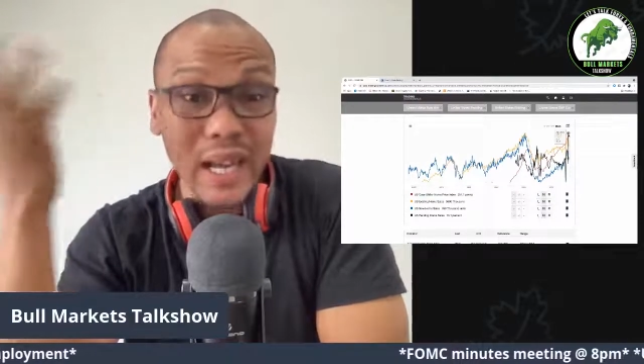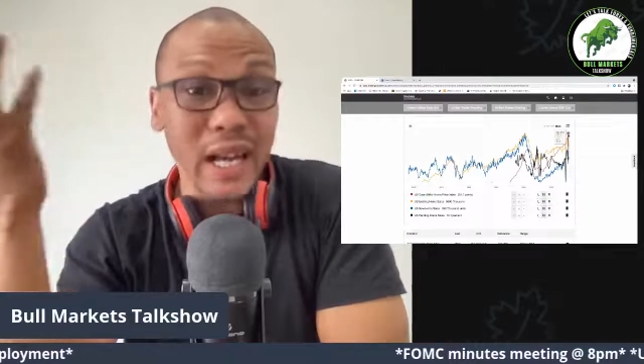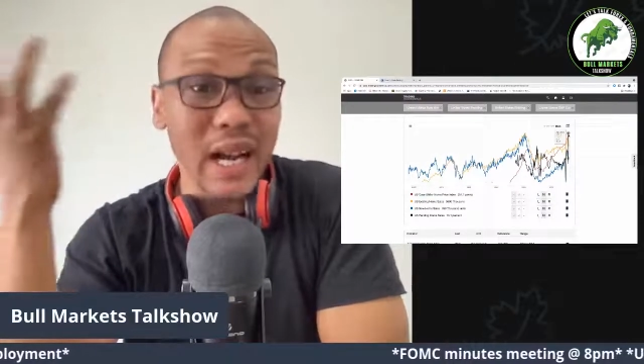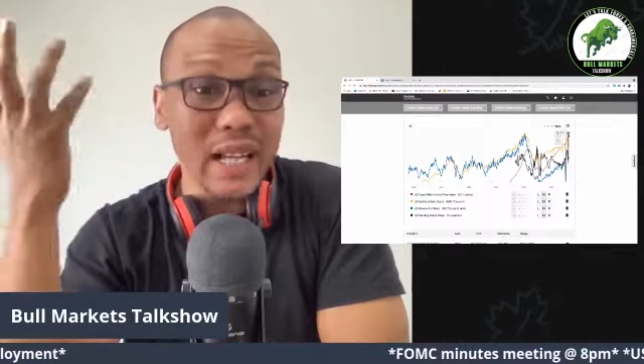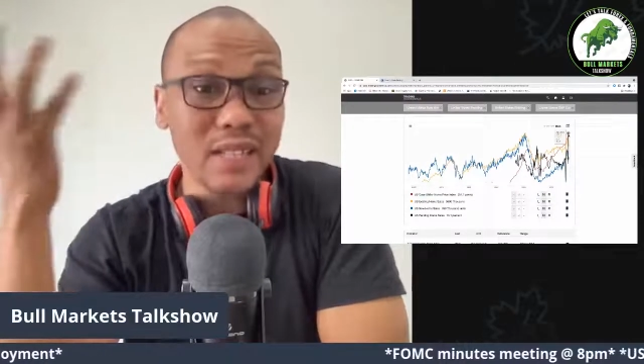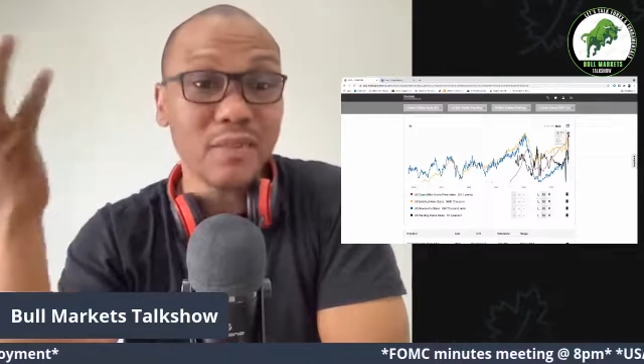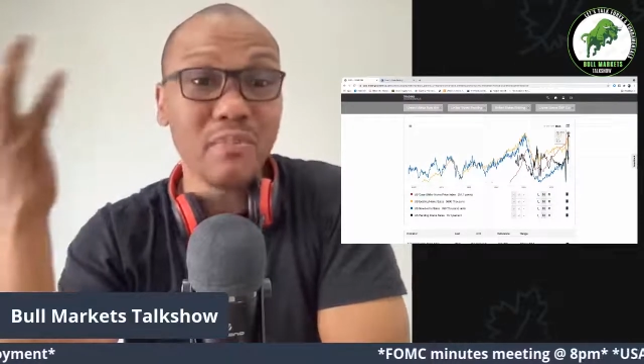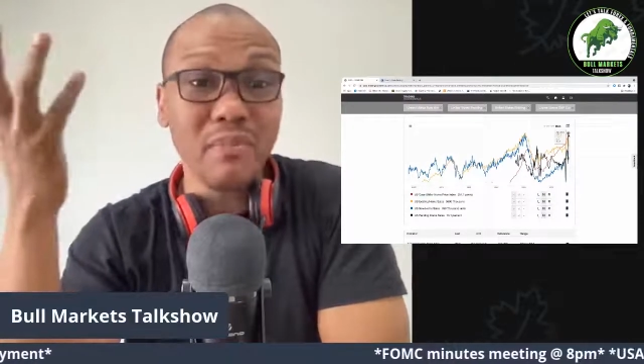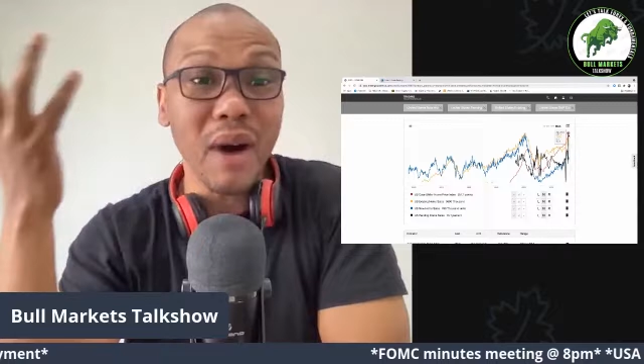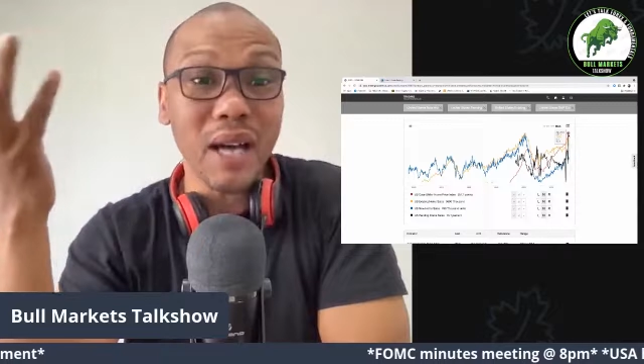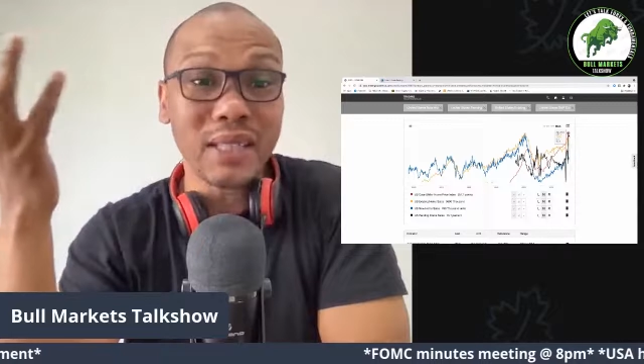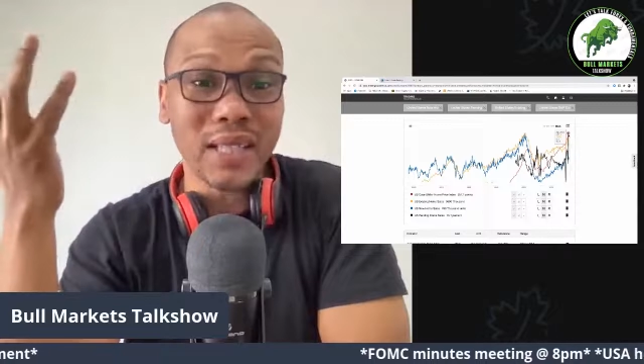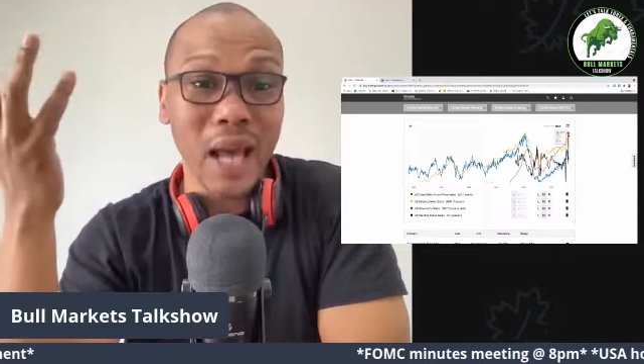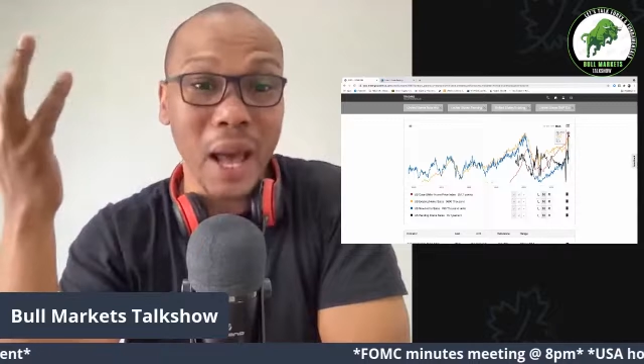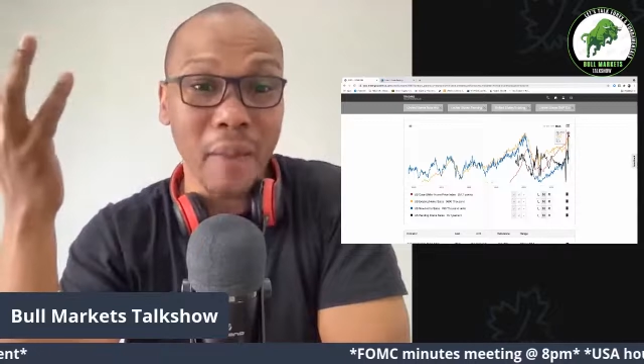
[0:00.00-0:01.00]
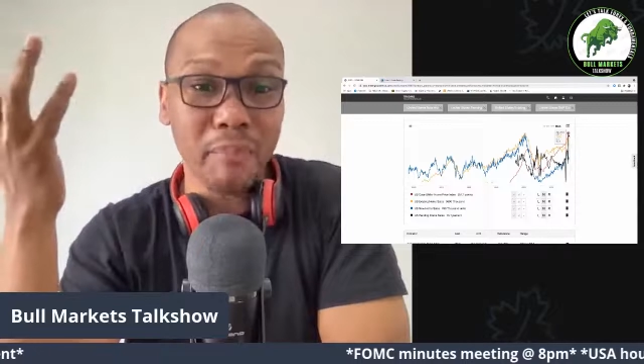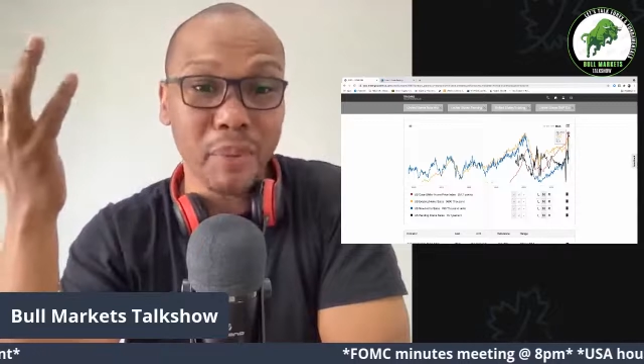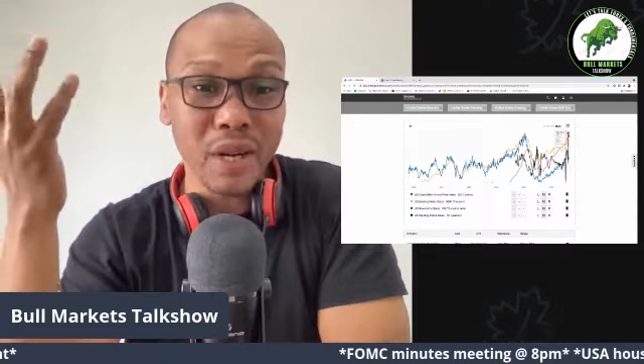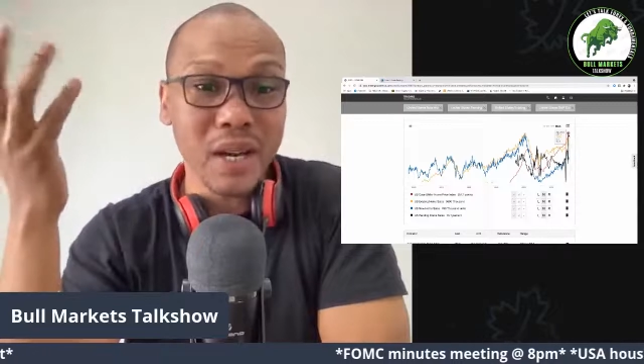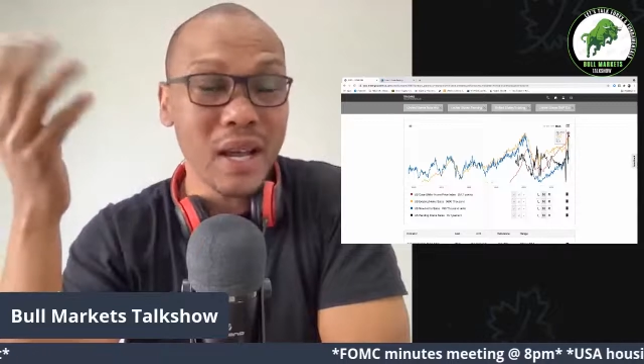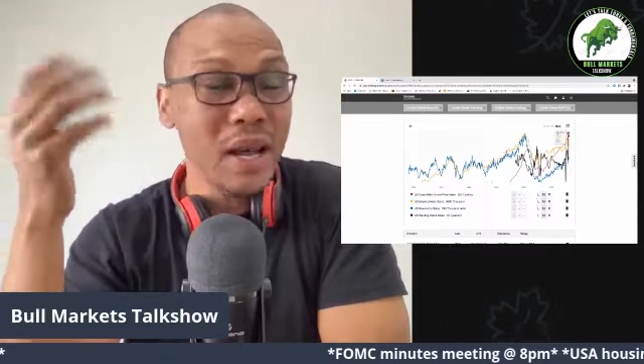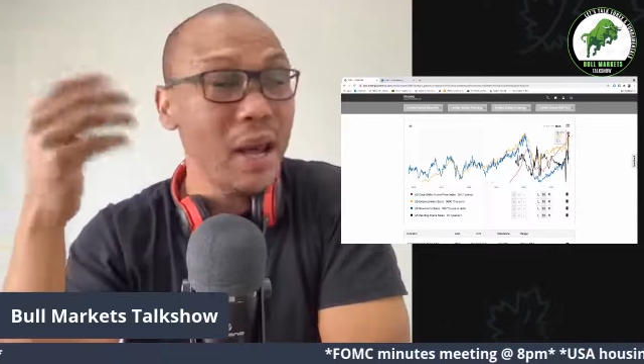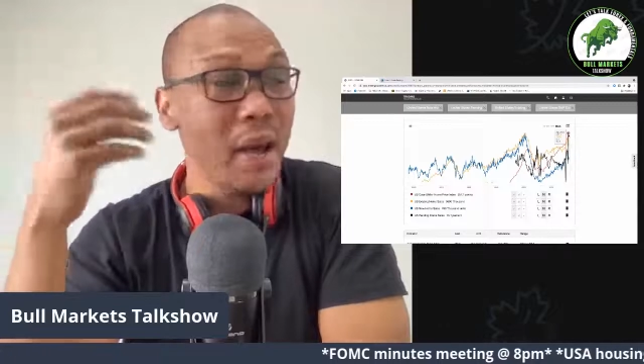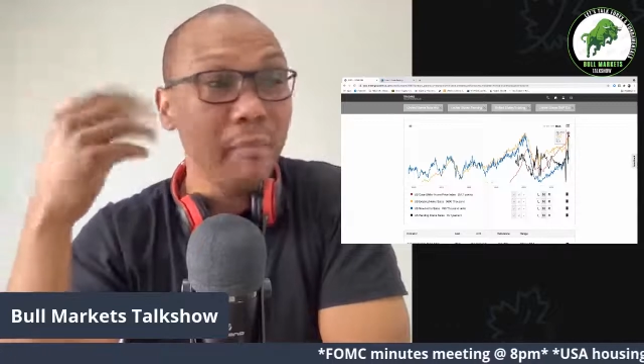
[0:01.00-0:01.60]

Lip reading: crash must happen.